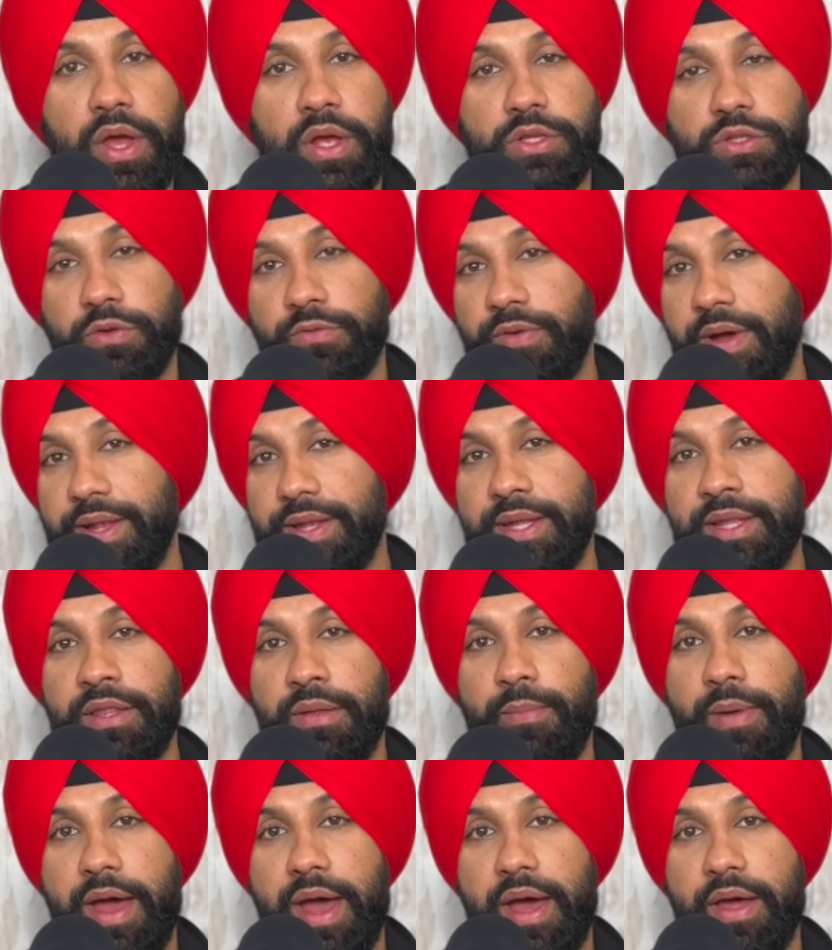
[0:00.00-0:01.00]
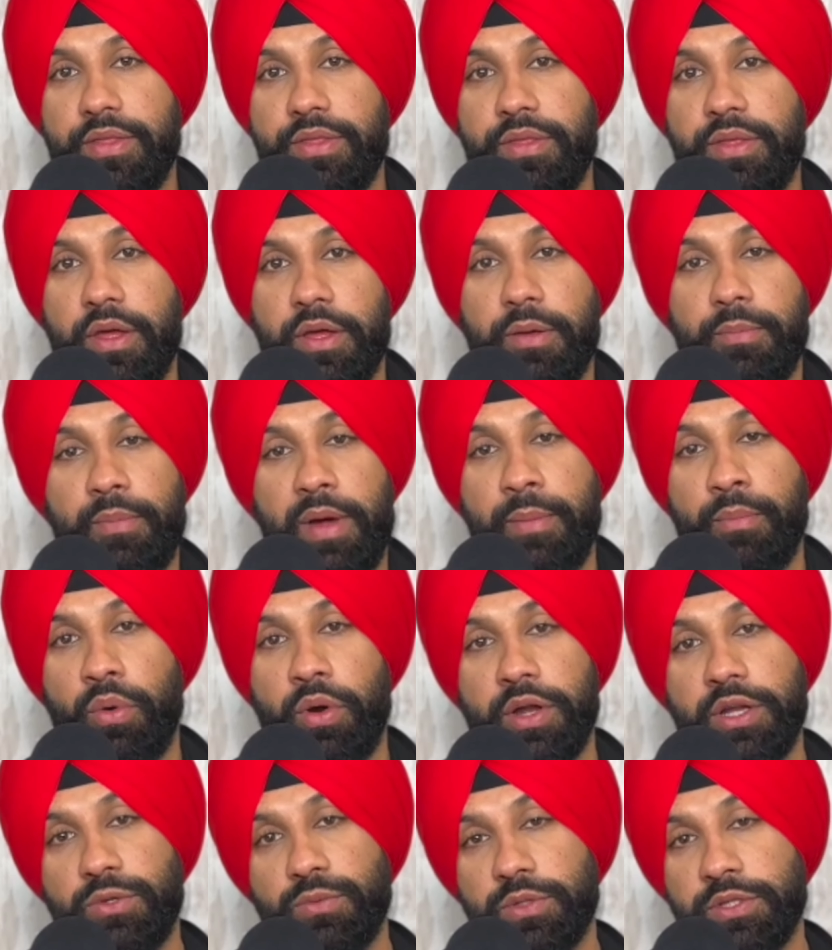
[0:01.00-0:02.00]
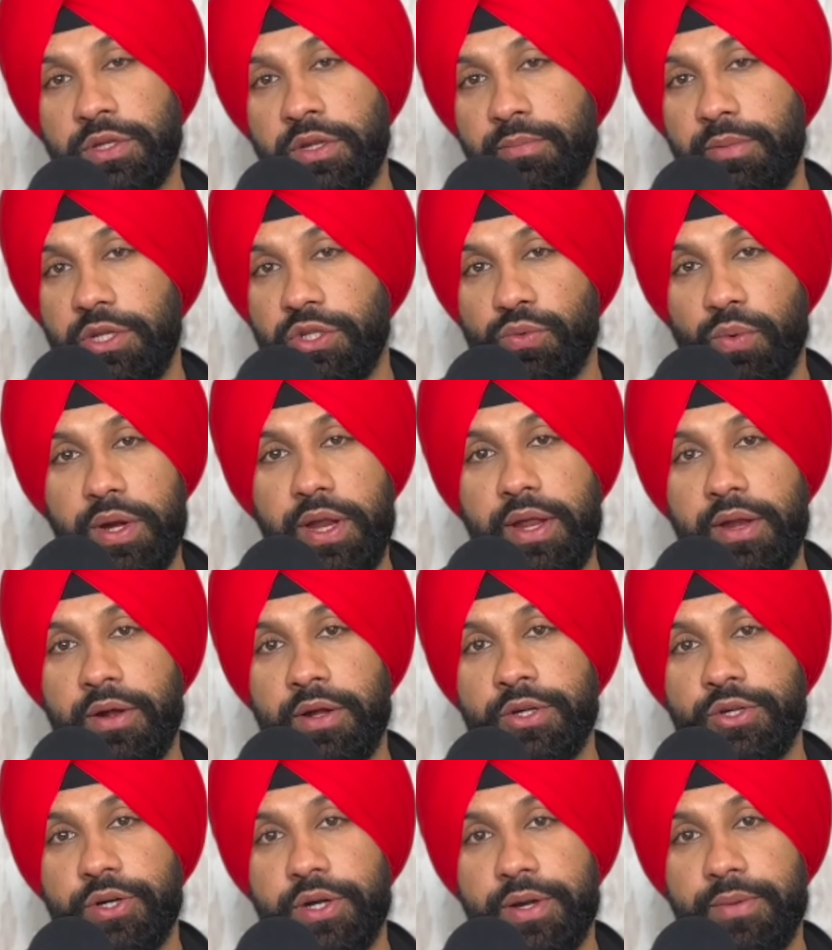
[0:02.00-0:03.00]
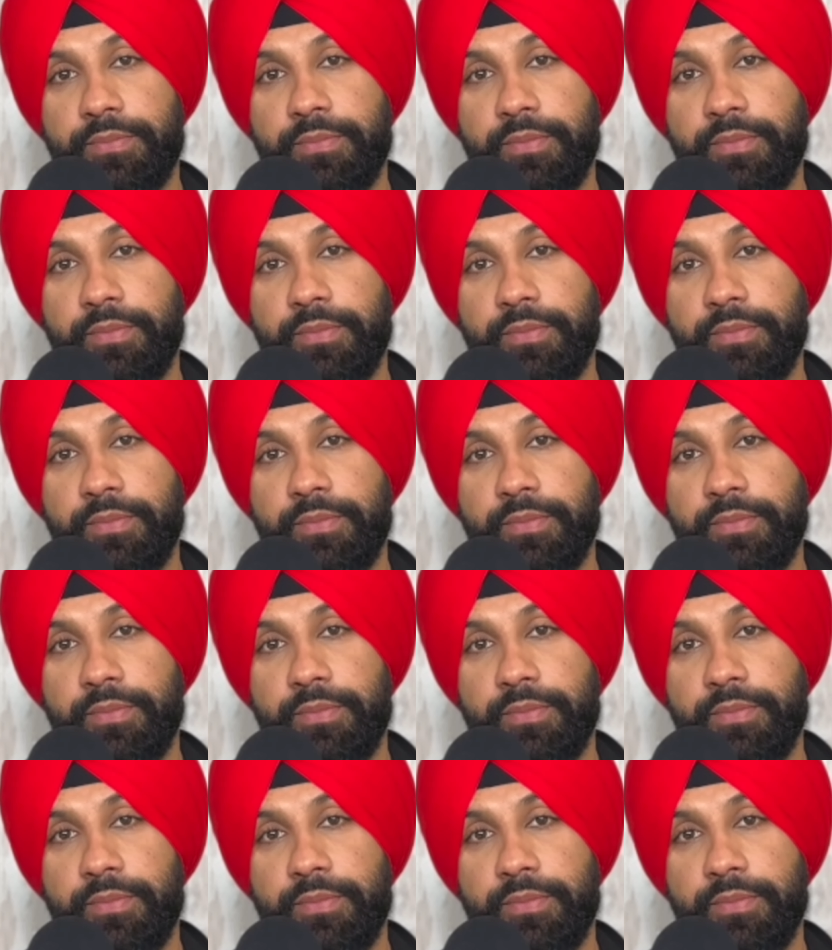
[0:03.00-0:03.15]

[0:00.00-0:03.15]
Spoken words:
So if I did the math, my mortgage was going to be $2,800.